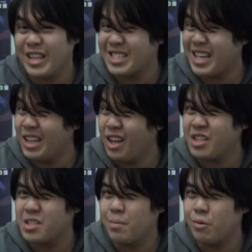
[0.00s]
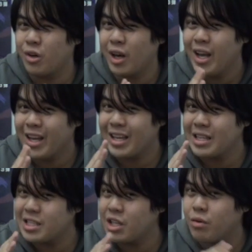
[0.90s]
That's a lot of support,
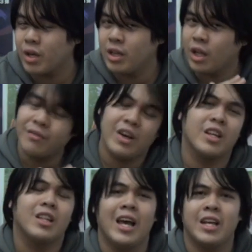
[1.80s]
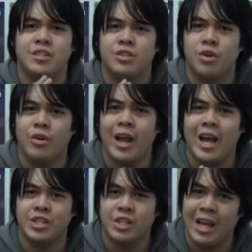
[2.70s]
considering a lot of other clans don't
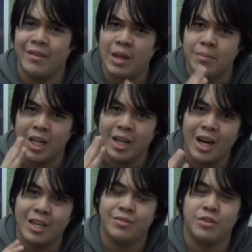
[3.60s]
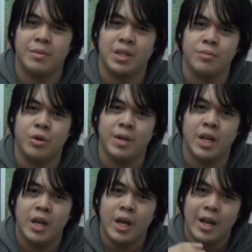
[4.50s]
actually have that many cards for them at the
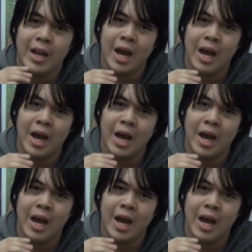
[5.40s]
moment.